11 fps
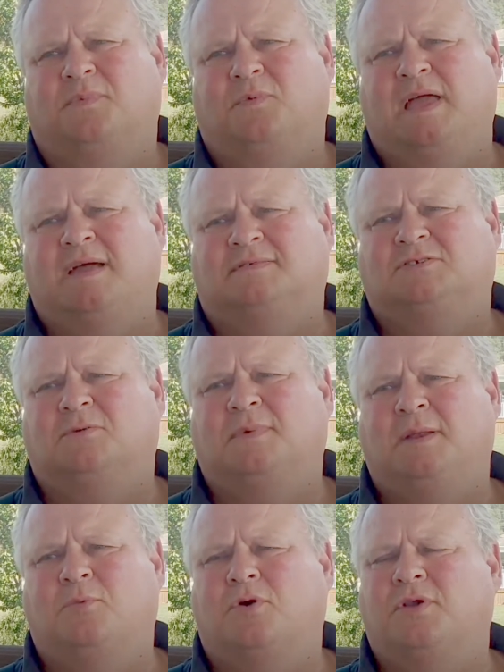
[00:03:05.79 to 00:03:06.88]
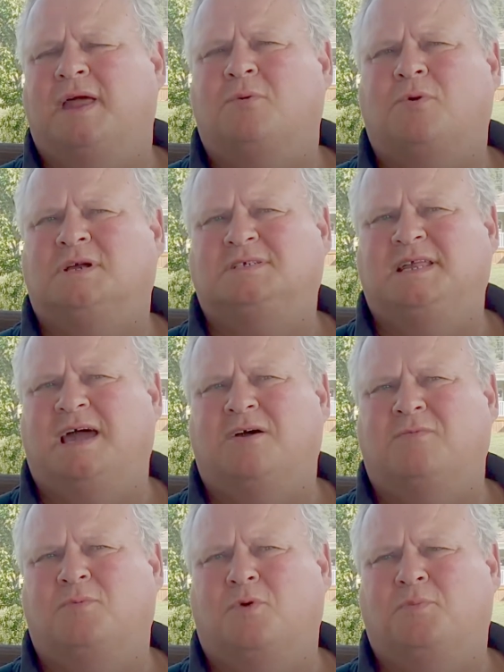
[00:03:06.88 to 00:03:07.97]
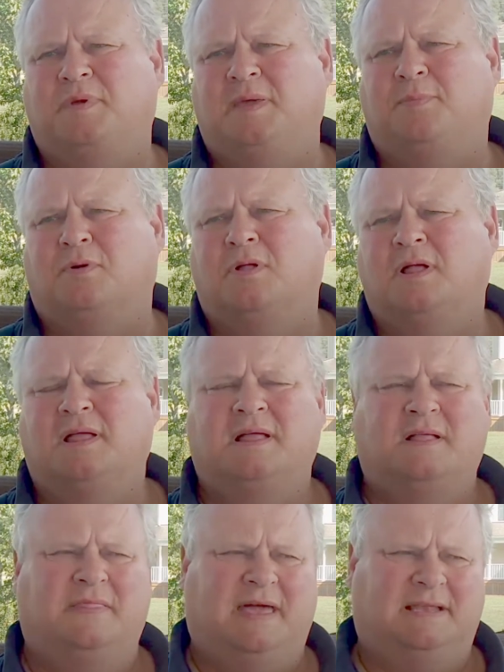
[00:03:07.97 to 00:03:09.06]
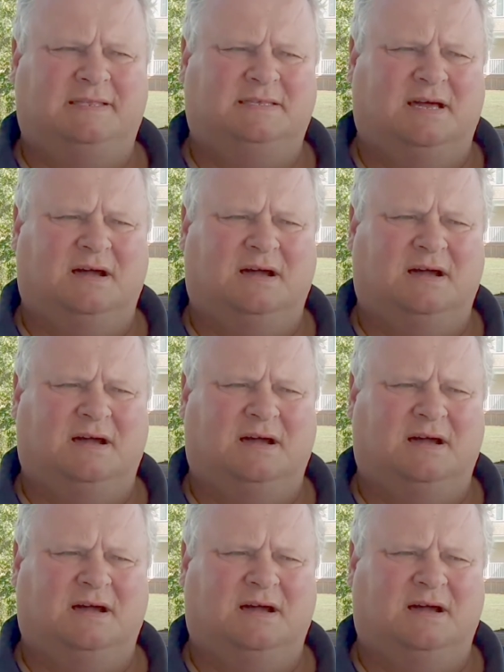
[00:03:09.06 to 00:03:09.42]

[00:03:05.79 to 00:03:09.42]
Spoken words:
We have so many more networks now, more people that